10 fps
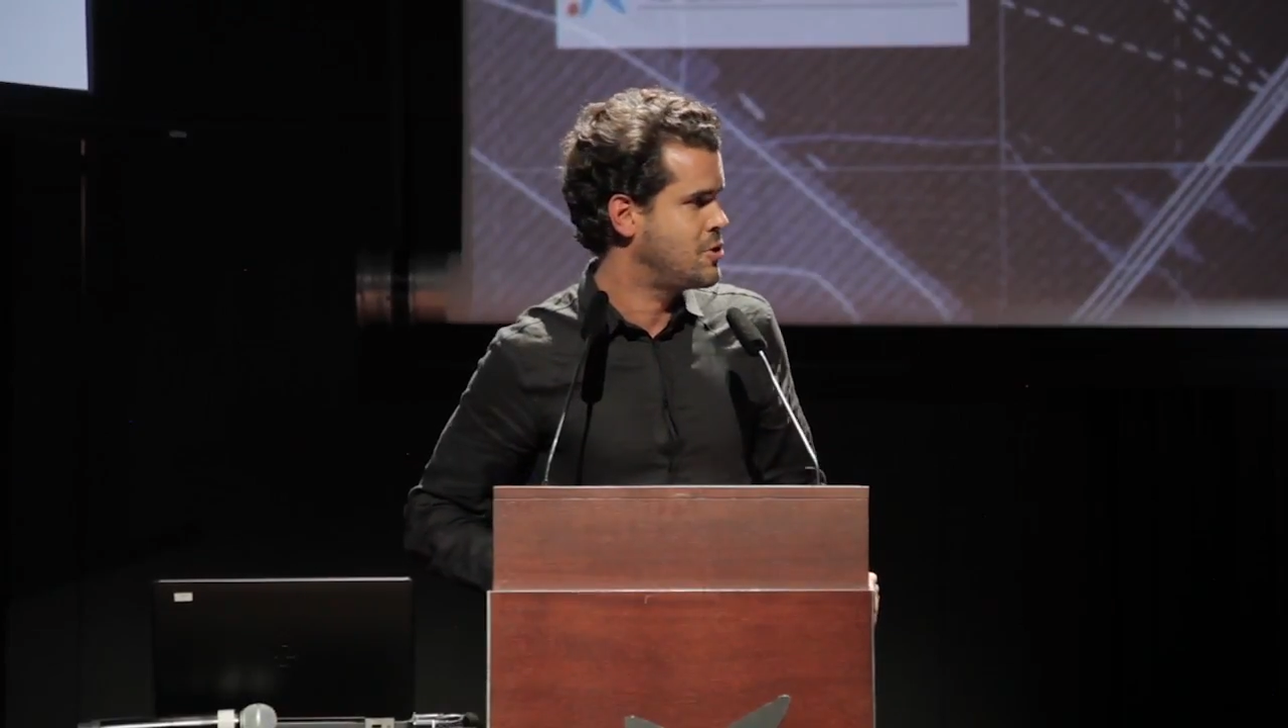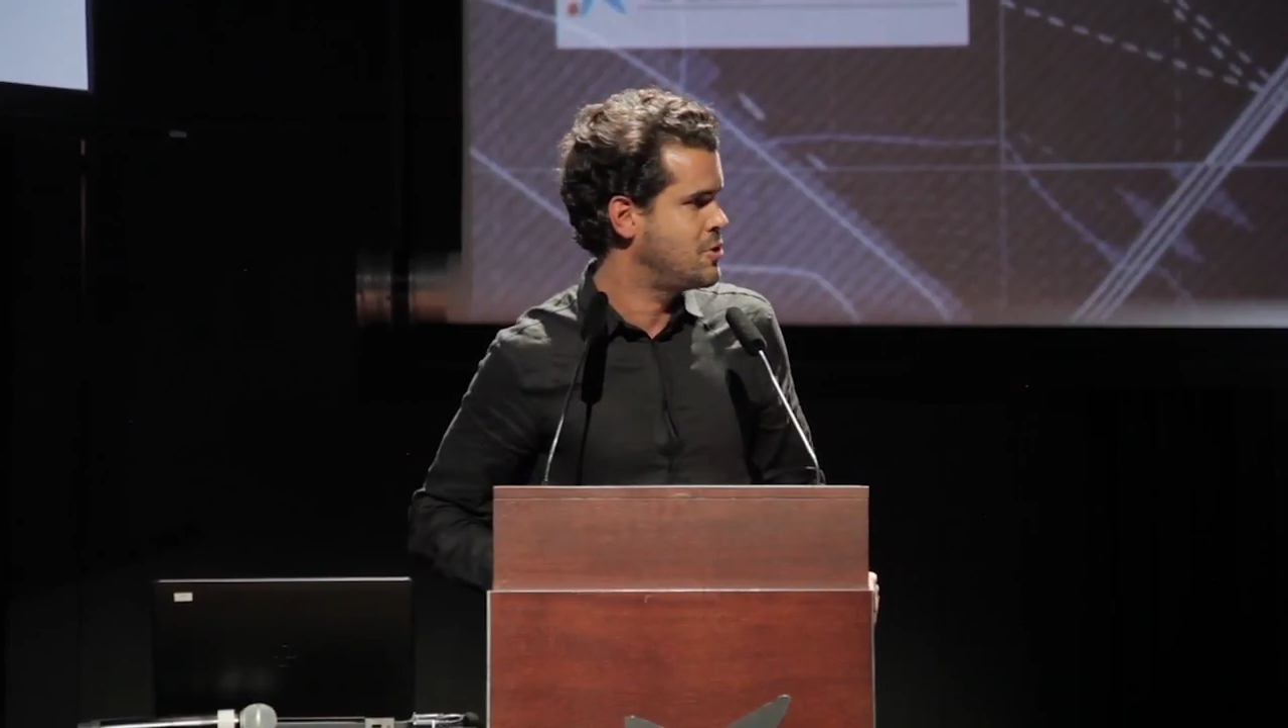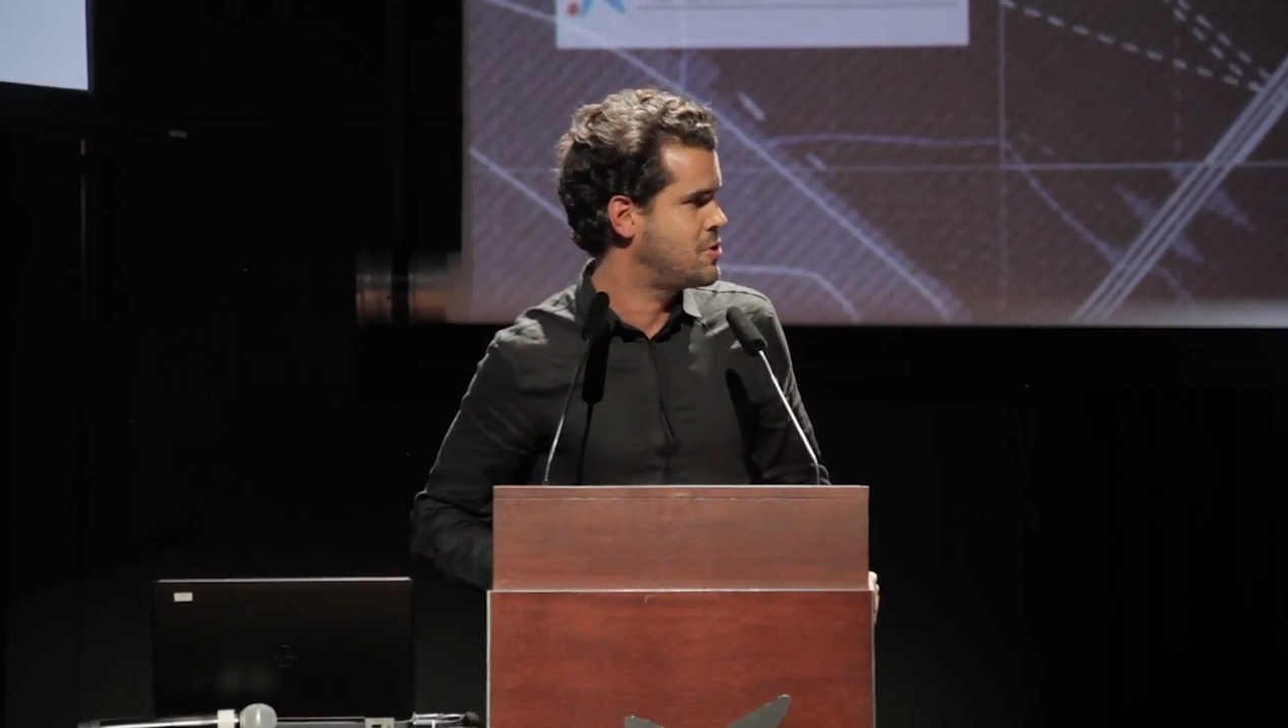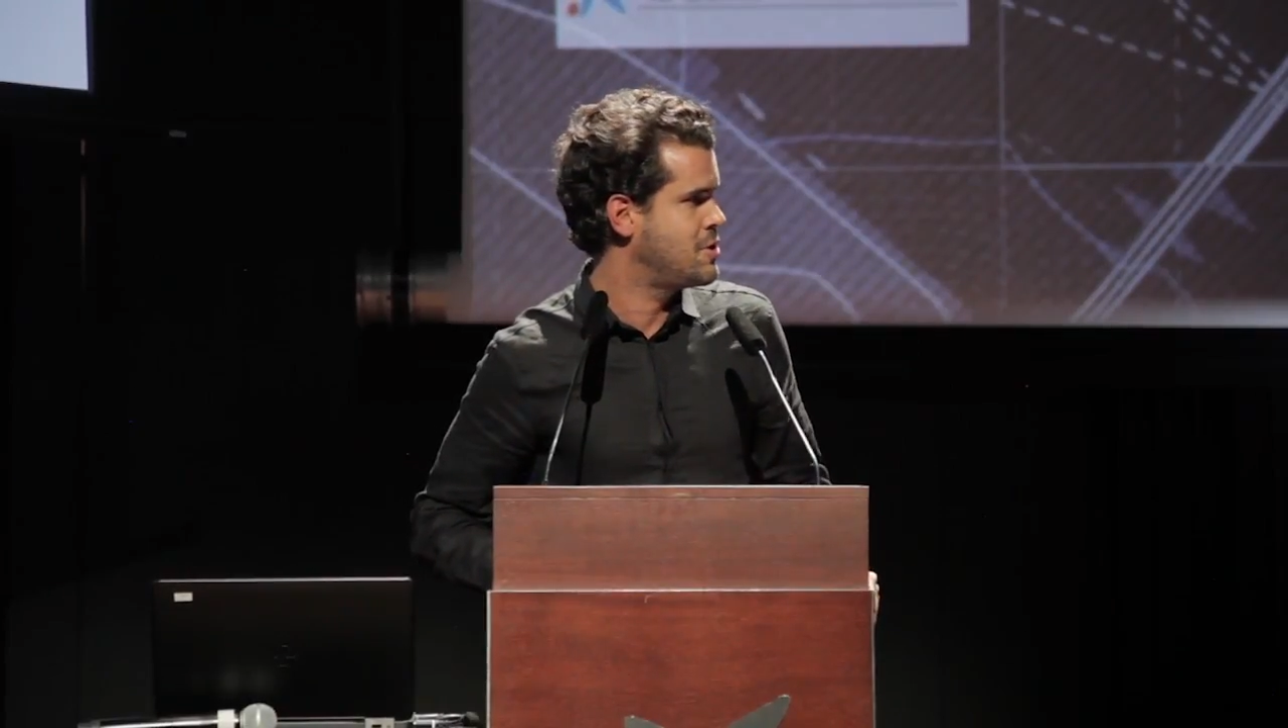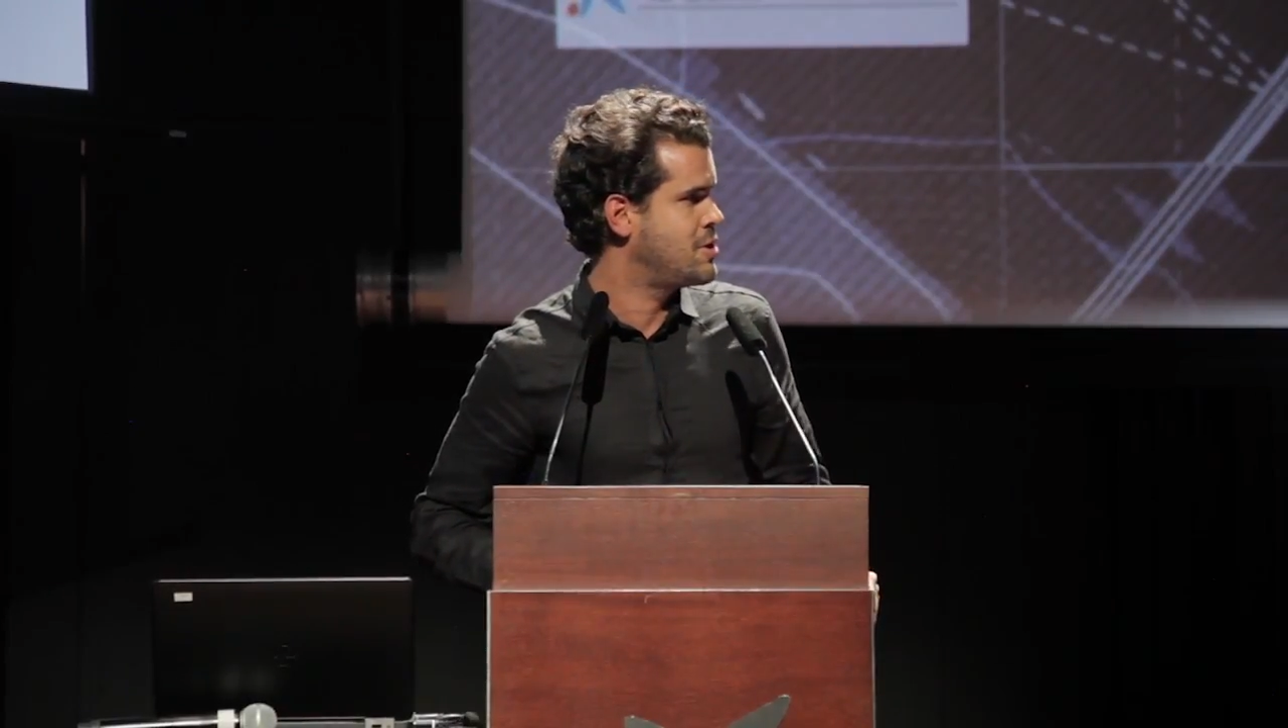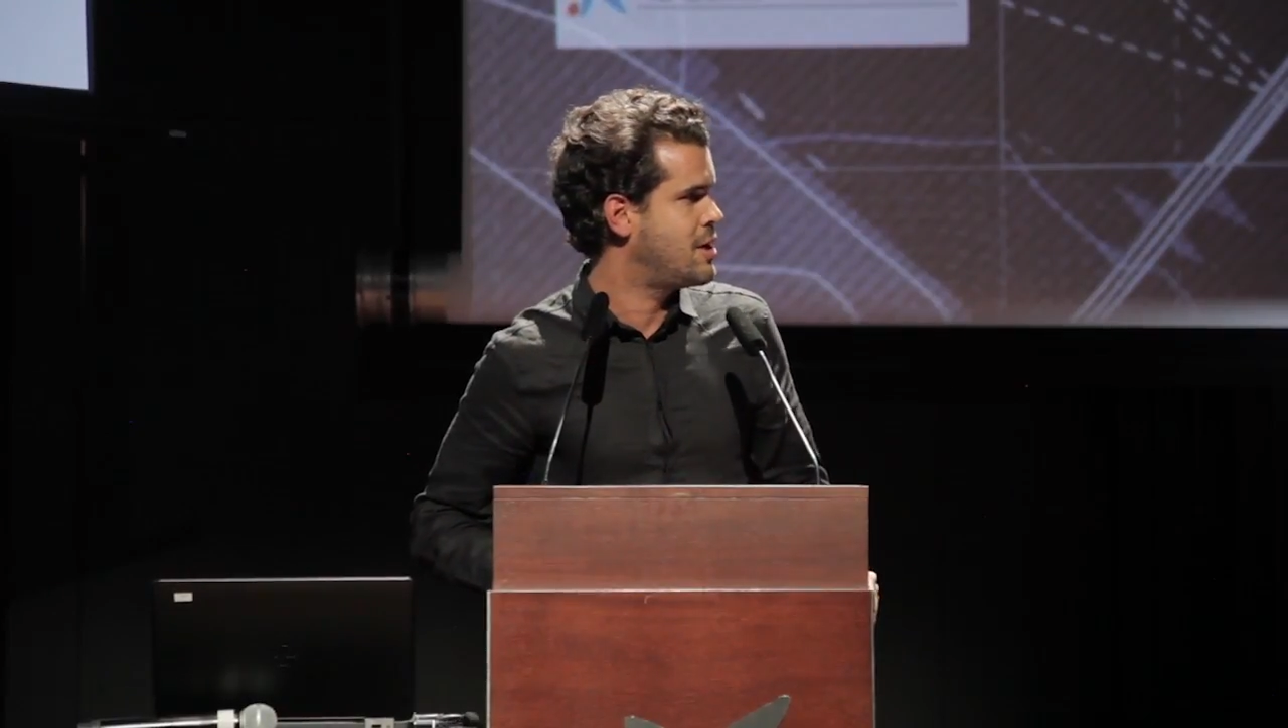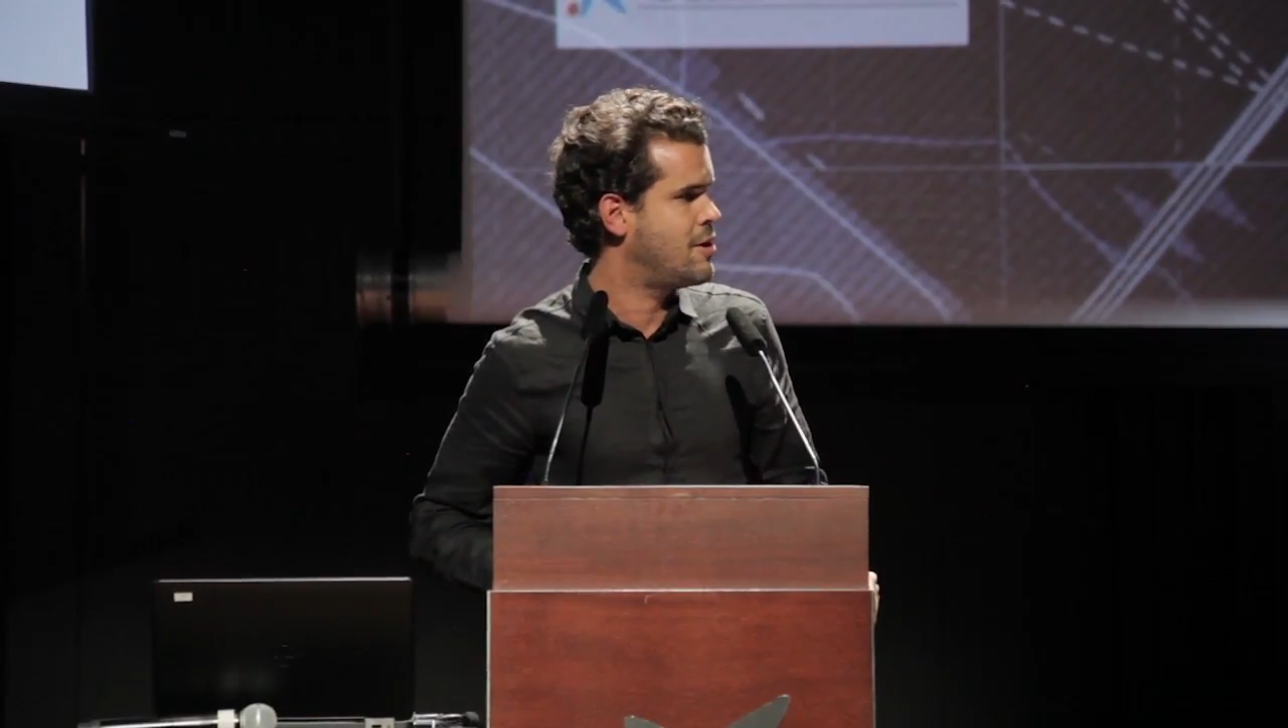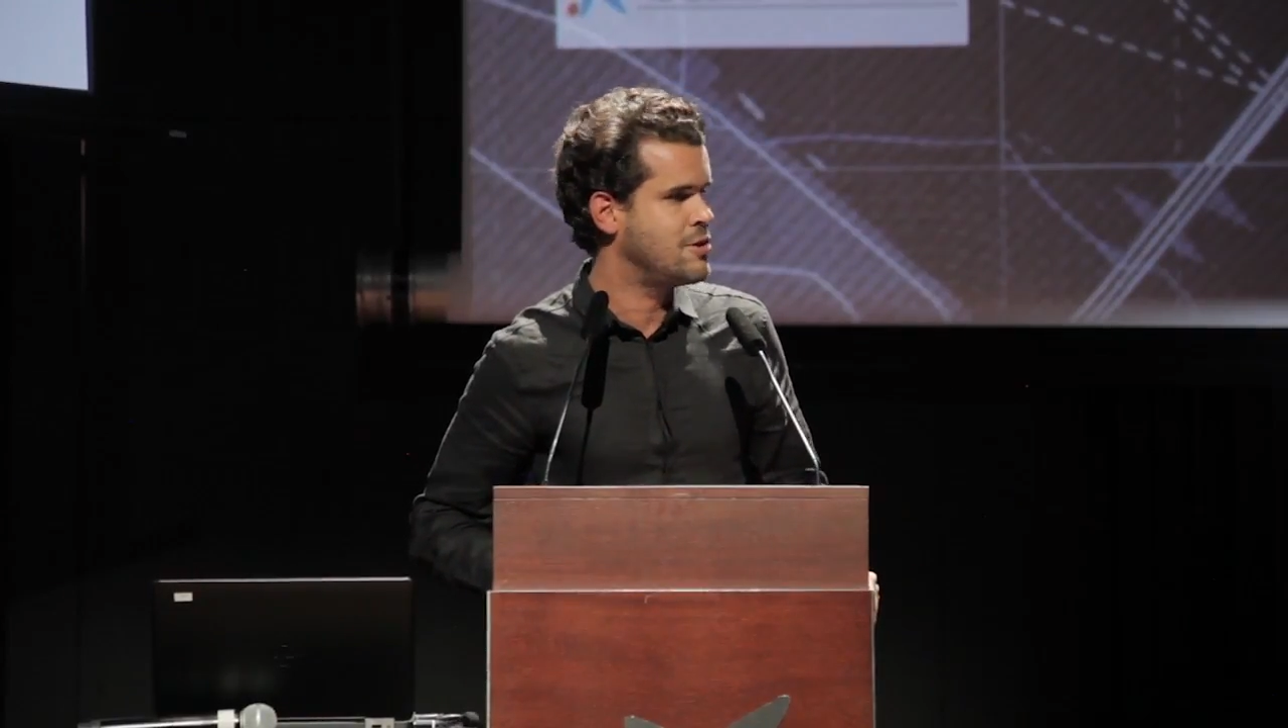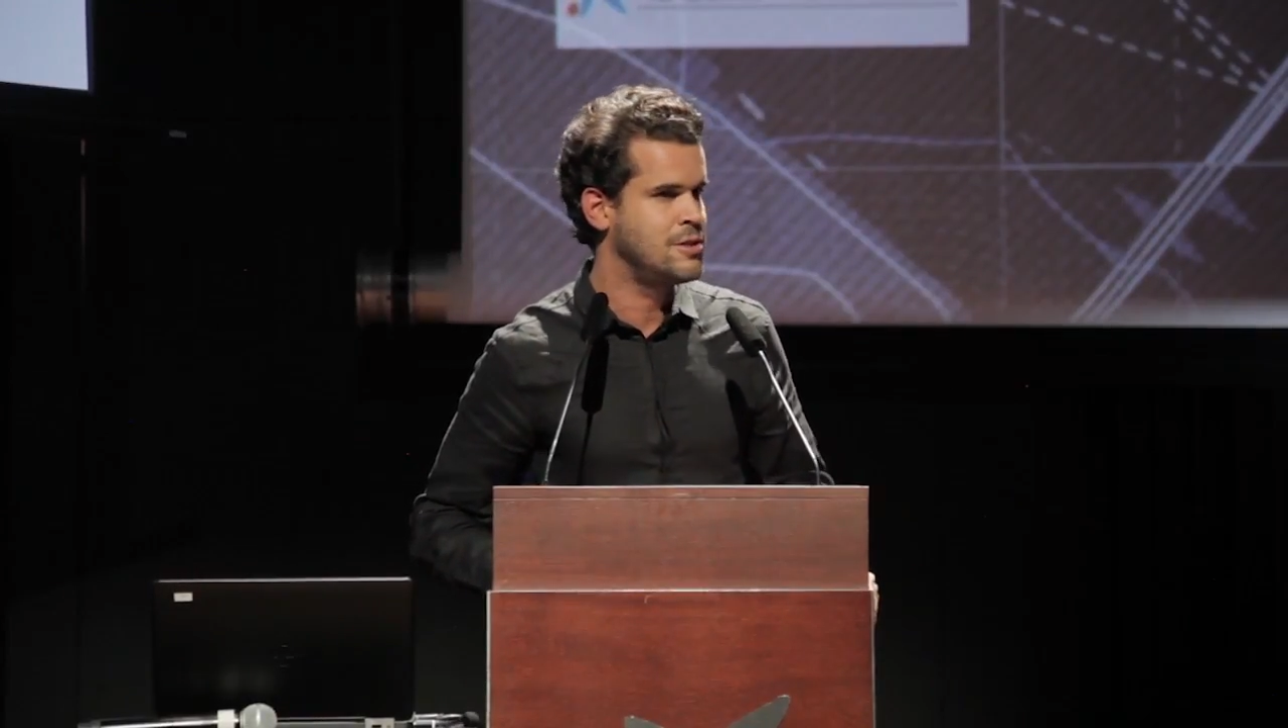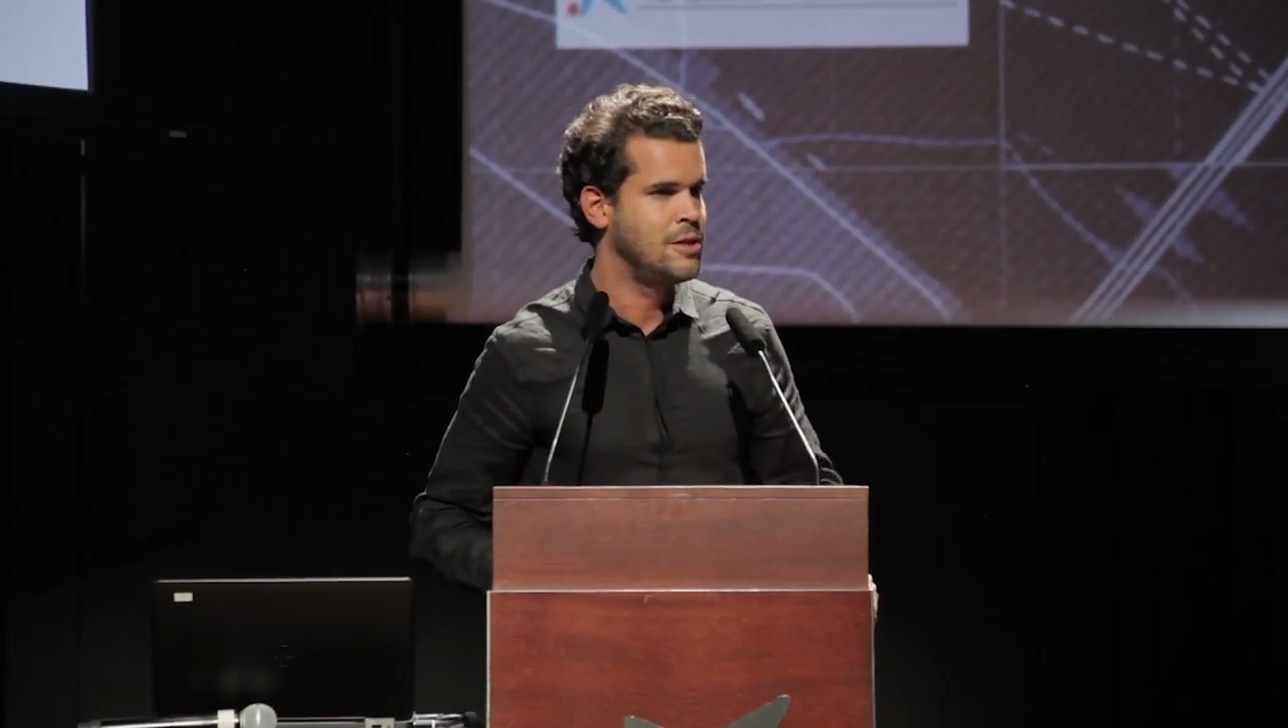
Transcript: use in your house,